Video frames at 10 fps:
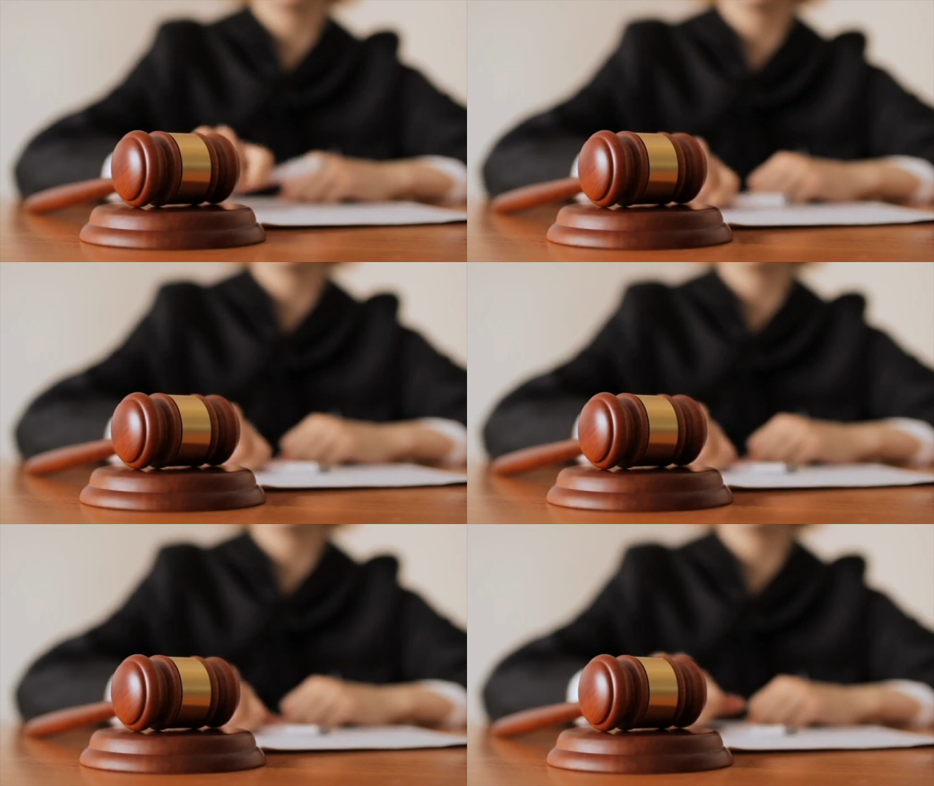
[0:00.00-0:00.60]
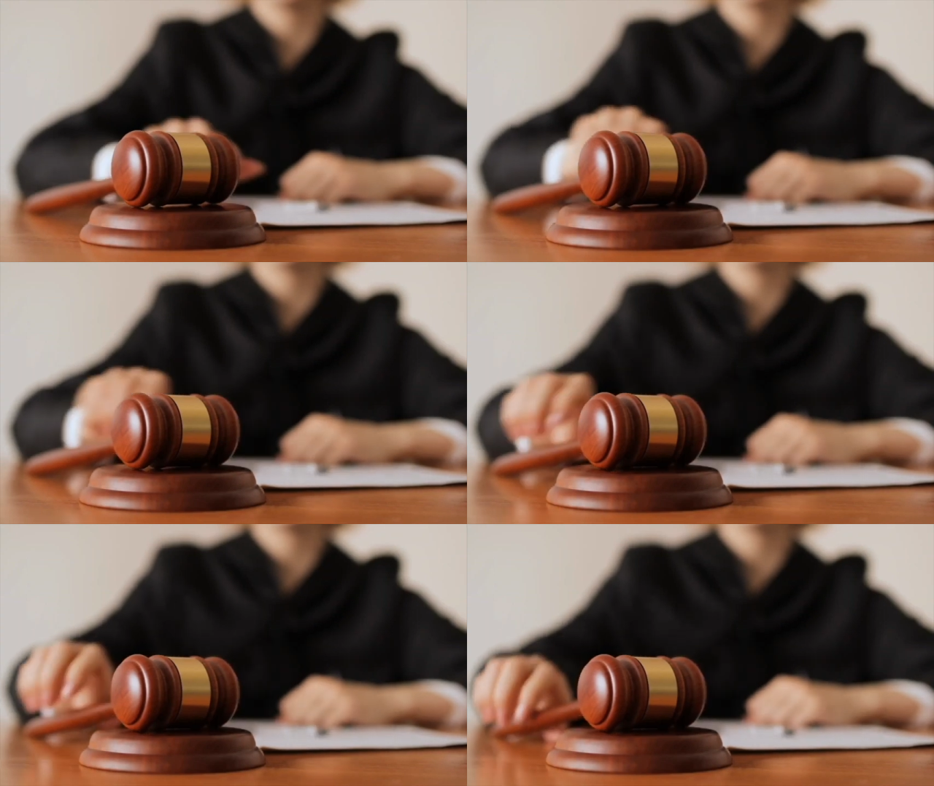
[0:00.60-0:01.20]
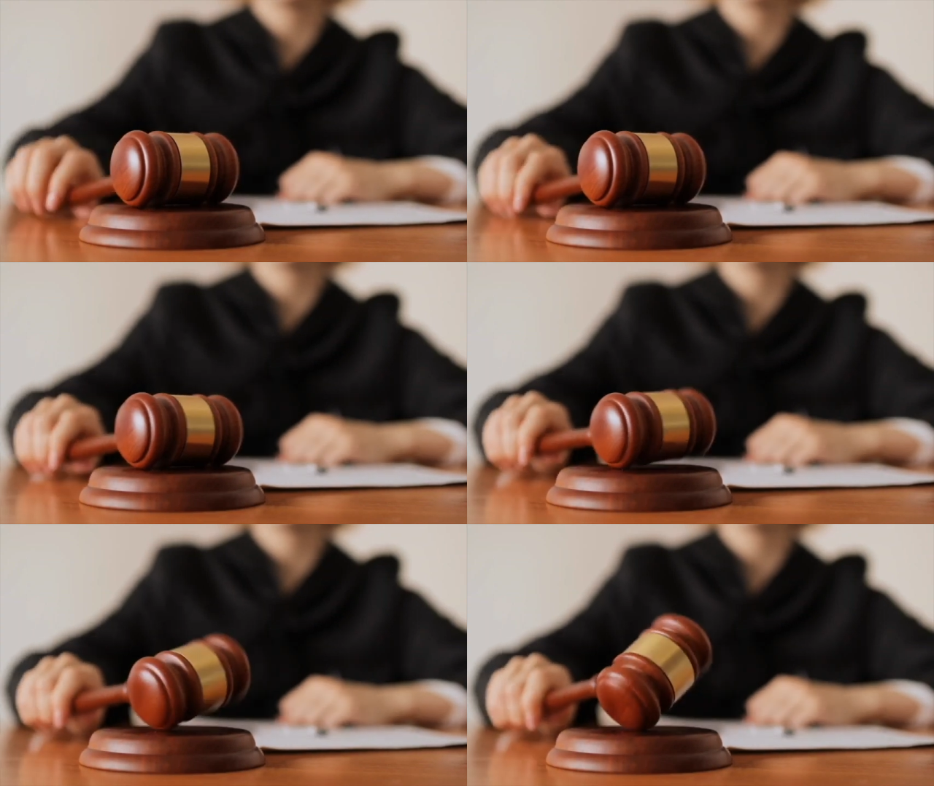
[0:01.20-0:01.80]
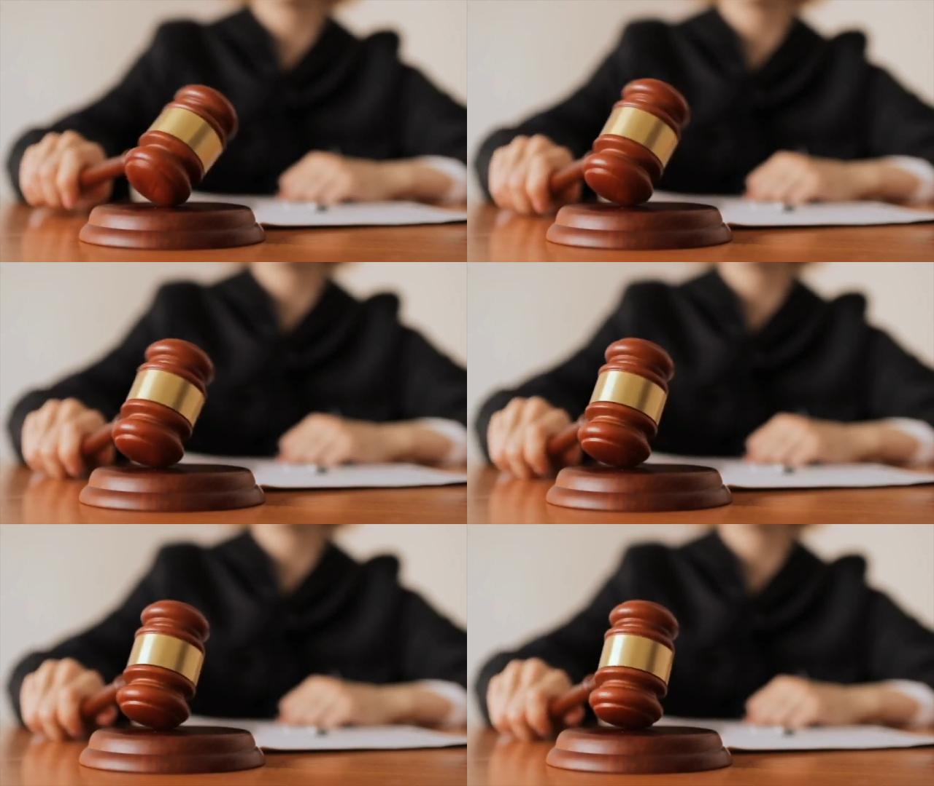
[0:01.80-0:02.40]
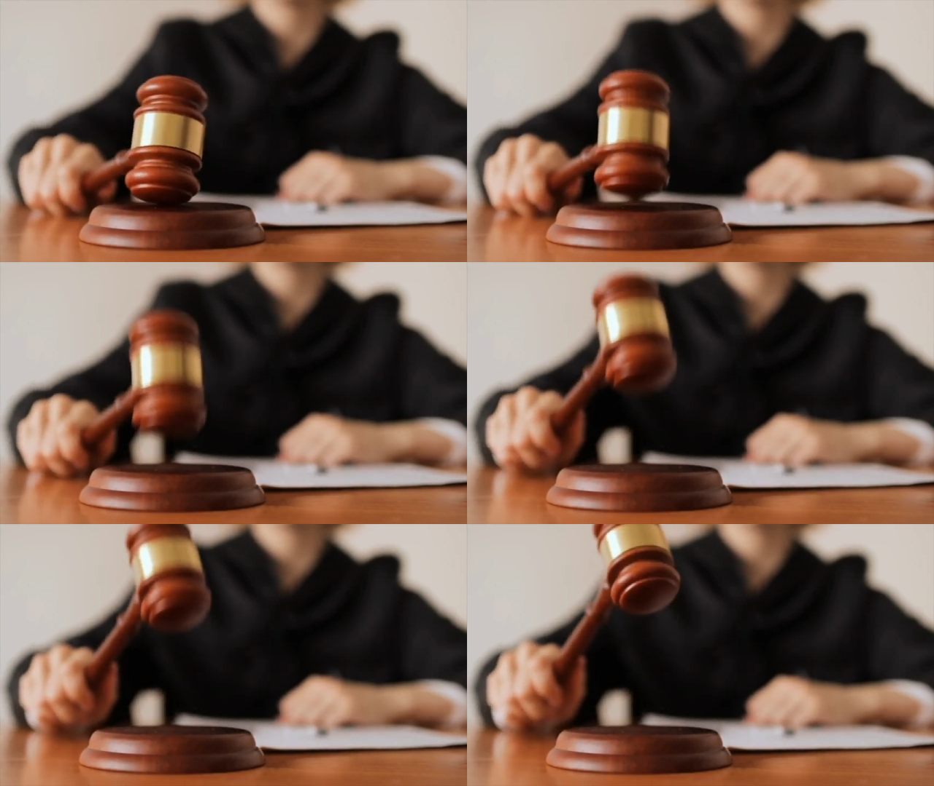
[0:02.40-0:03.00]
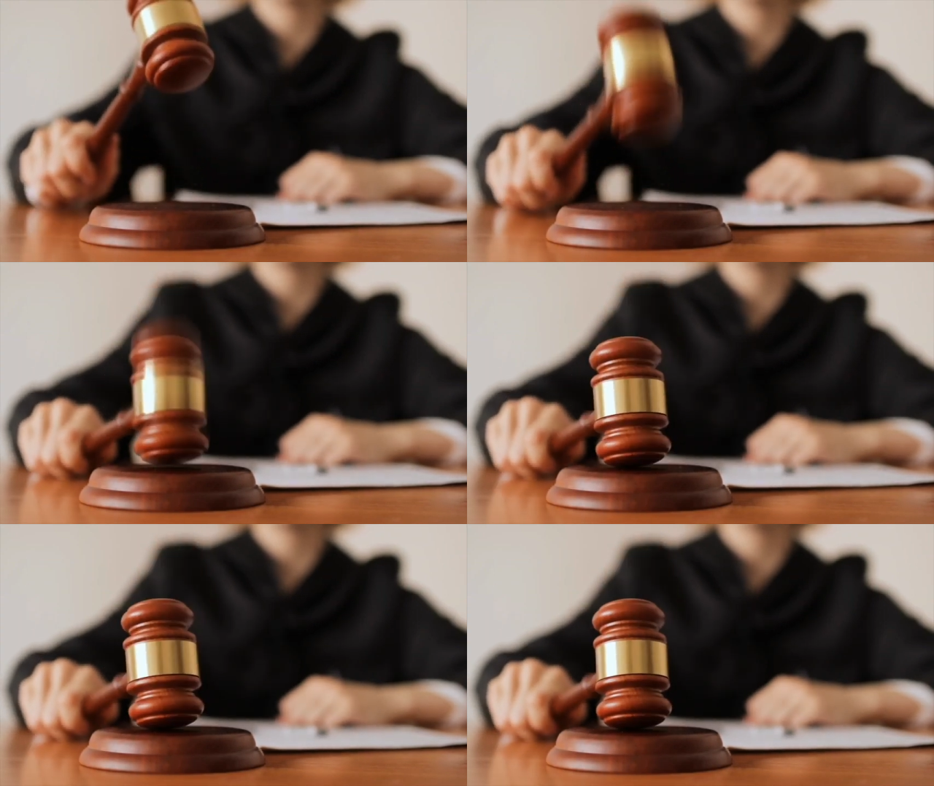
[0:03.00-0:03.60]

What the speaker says: Nobody's mouth can be seen.